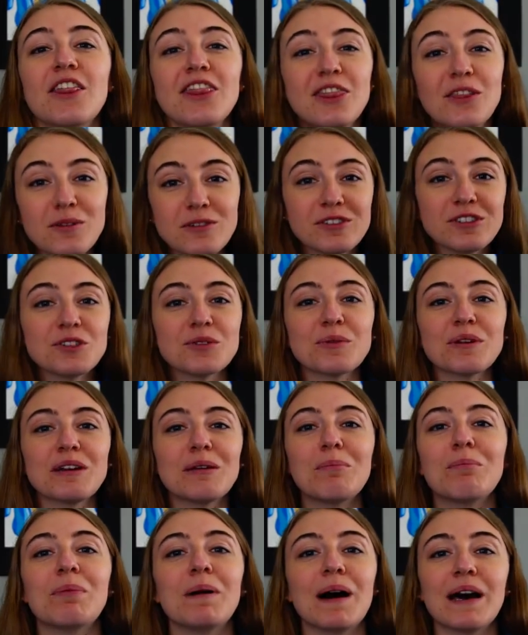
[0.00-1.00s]
Those
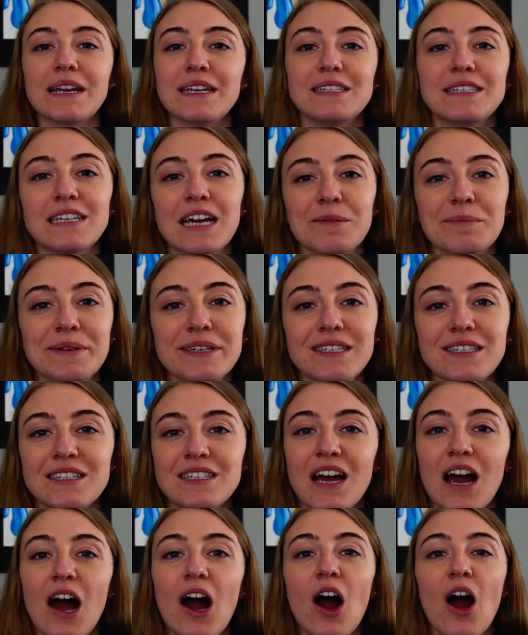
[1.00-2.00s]
3 body segments
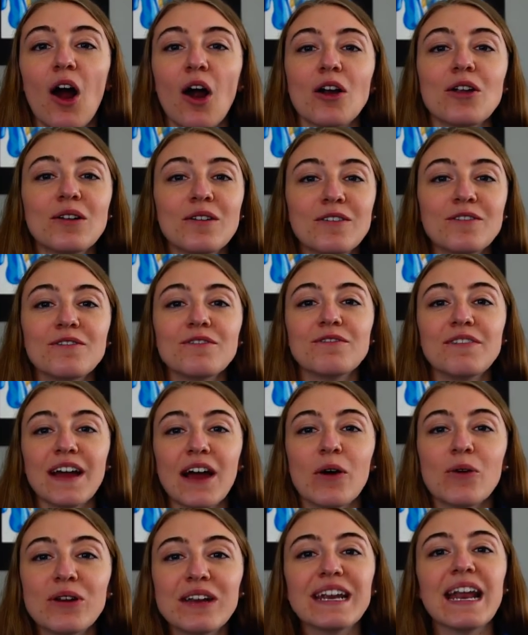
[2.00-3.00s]
are
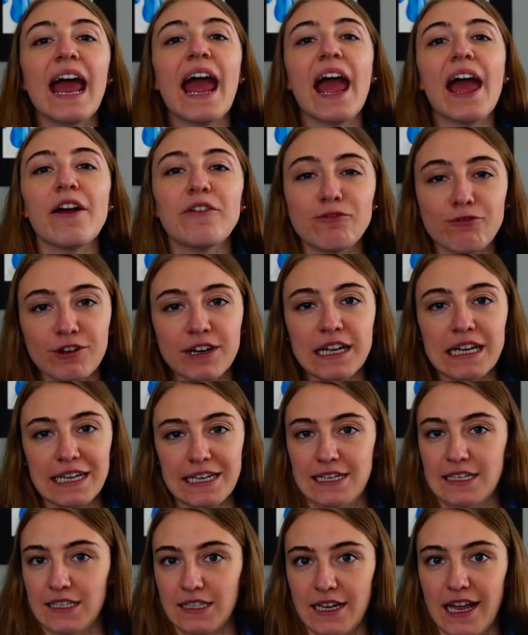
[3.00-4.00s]
found in every
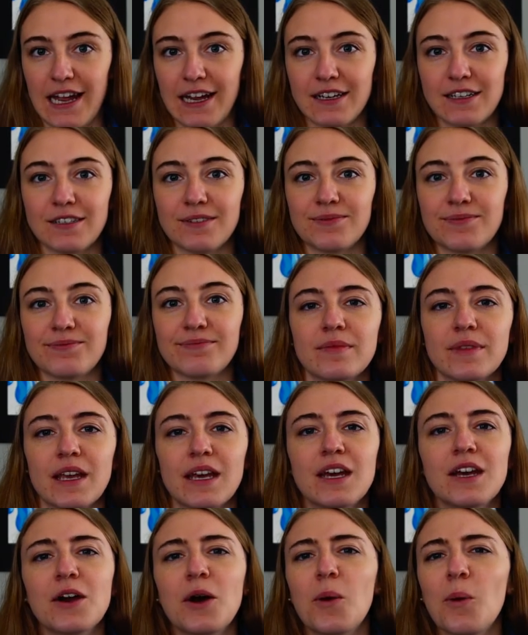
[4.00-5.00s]
insect.
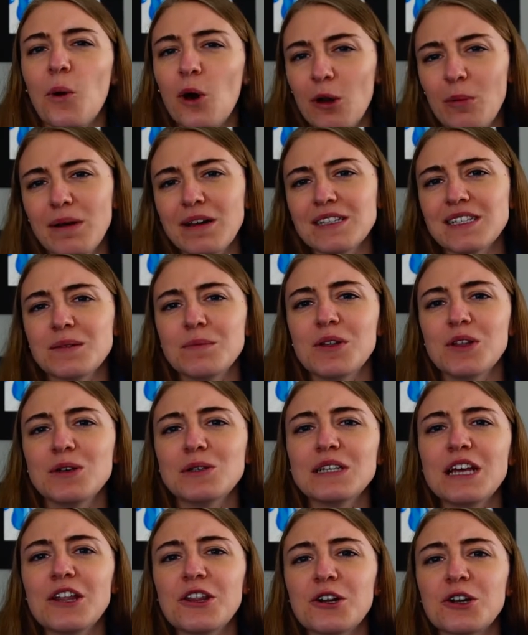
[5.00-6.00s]
What about some of
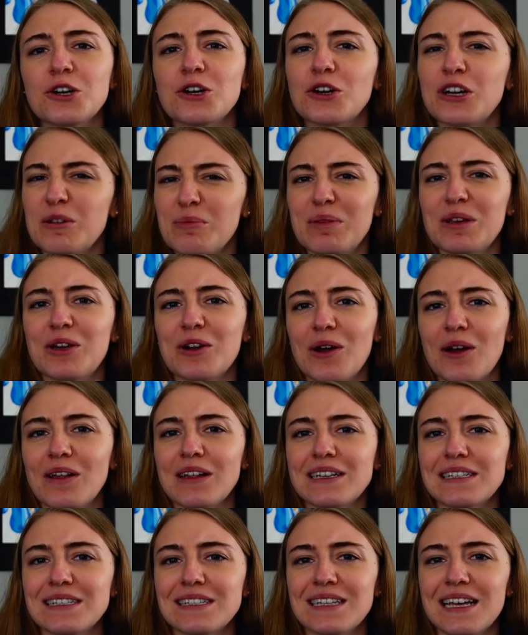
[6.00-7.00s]
those other creepy
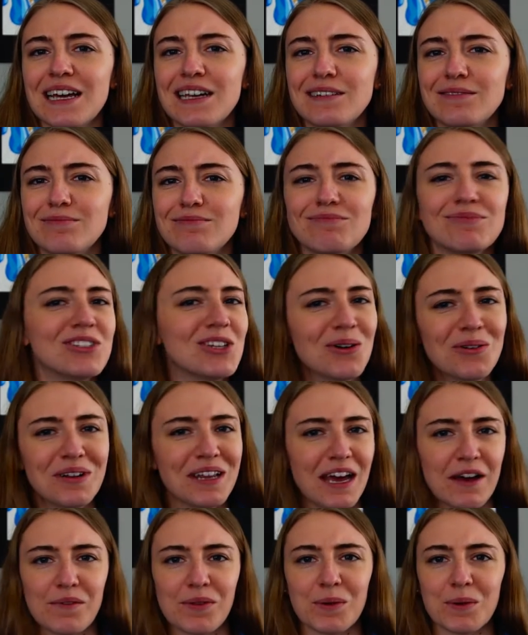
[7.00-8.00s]
crawlies that don't
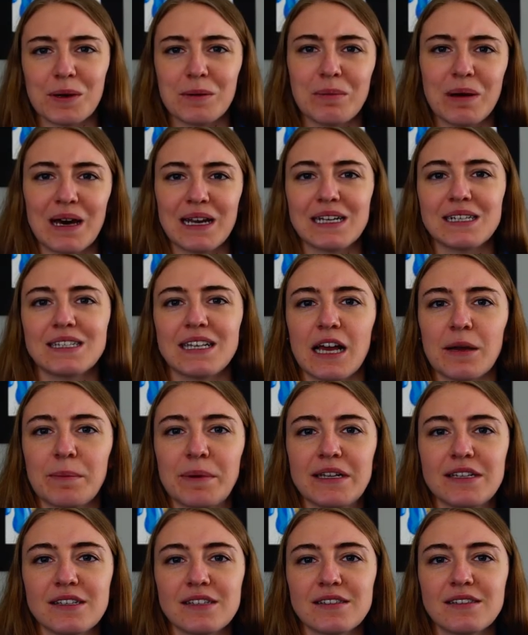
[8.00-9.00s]
have 3 body
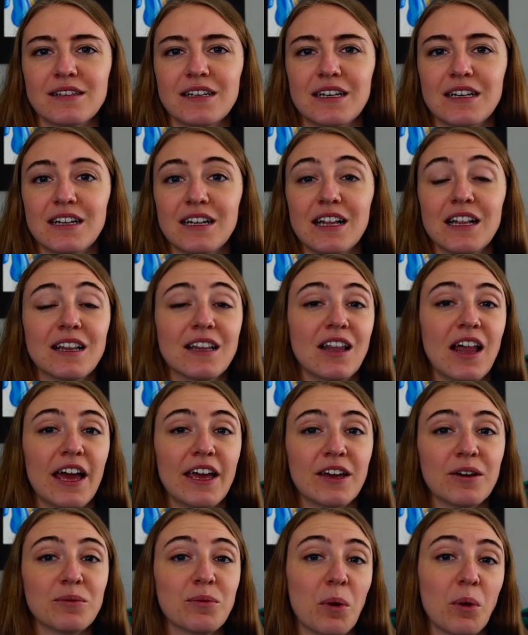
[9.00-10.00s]
segments,
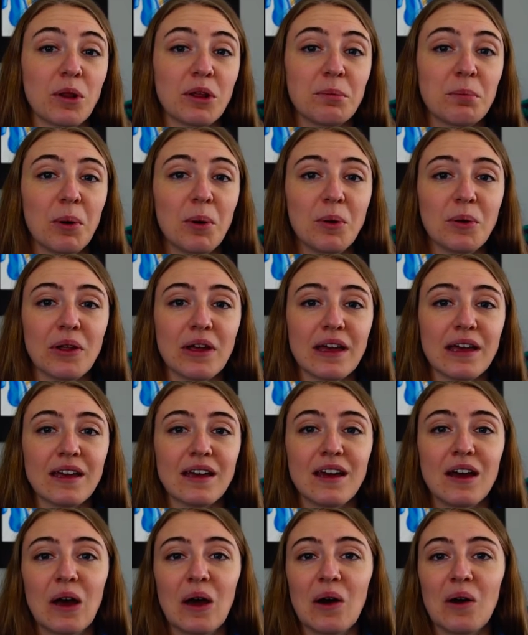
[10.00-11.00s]
like a roly-poly
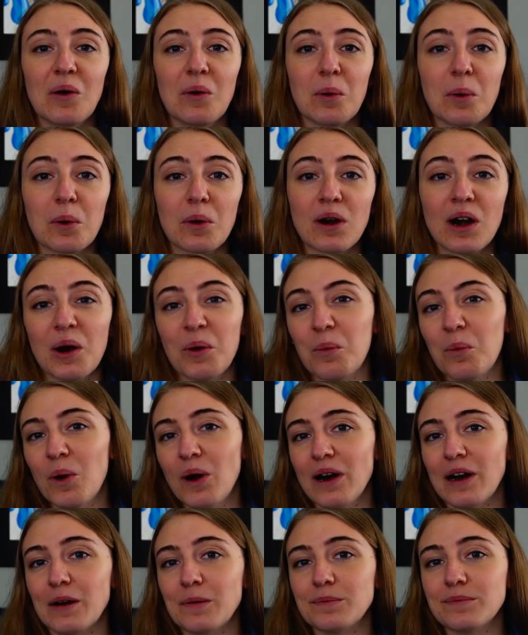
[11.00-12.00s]
or a
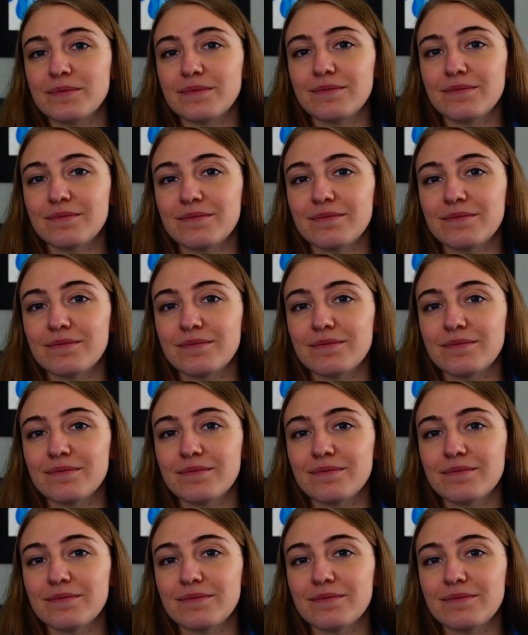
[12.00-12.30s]
worm?